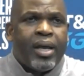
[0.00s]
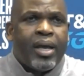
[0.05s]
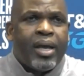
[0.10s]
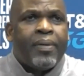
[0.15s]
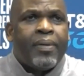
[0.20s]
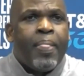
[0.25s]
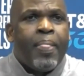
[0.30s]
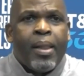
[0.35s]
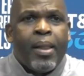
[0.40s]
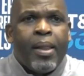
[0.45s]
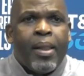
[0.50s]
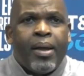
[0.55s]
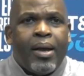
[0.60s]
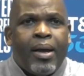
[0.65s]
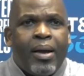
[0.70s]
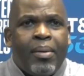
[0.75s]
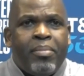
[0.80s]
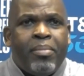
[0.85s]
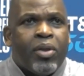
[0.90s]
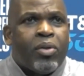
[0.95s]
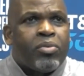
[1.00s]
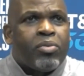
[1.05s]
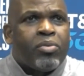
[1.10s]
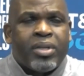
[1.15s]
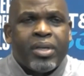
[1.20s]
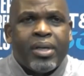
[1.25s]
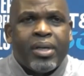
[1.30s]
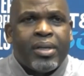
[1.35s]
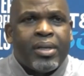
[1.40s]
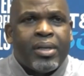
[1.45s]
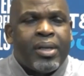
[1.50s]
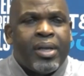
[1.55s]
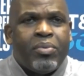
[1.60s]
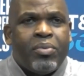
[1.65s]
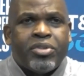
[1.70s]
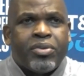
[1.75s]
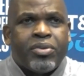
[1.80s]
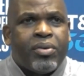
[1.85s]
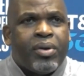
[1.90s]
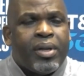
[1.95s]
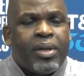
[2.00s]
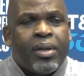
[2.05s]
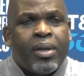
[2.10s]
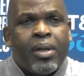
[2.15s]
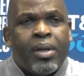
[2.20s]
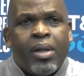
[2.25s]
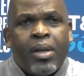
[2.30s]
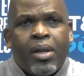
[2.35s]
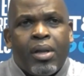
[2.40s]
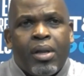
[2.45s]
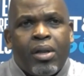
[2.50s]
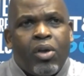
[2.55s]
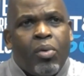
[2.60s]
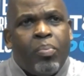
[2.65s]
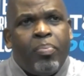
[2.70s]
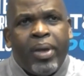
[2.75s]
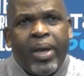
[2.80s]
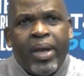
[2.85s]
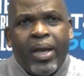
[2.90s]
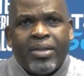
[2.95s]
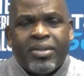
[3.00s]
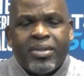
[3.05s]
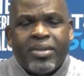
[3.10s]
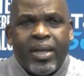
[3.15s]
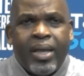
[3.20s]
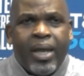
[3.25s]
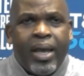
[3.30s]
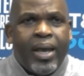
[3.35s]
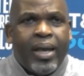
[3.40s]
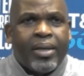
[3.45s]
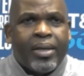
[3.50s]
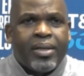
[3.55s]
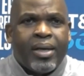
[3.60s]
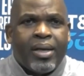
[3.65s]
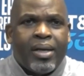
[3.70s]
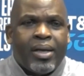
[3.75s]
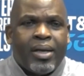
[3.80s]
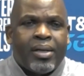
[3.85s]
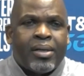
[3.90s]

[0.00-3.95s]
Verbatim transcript: Middleton, he was on Lopez, he had uh, uh,